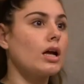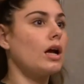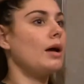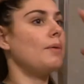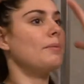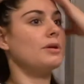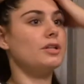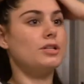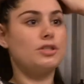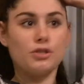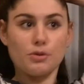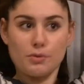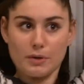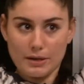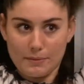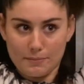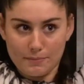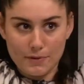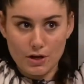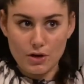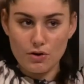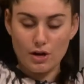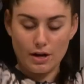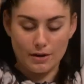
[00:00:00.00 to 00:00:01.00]
I'm into
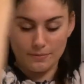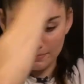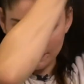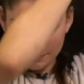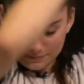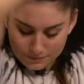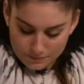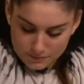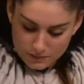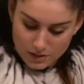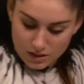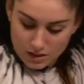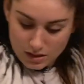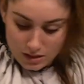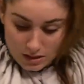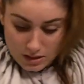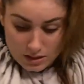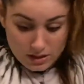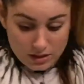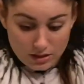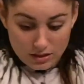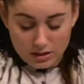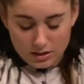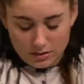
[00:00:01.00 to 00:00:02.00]
it. Okay.
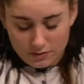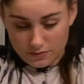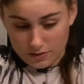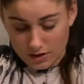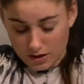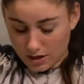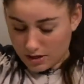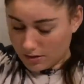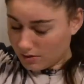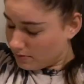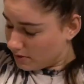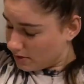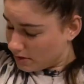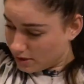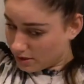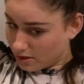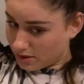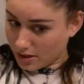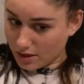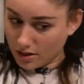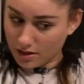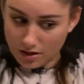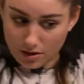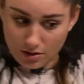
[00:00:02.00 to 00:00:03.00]
Fuck it, we're just gonna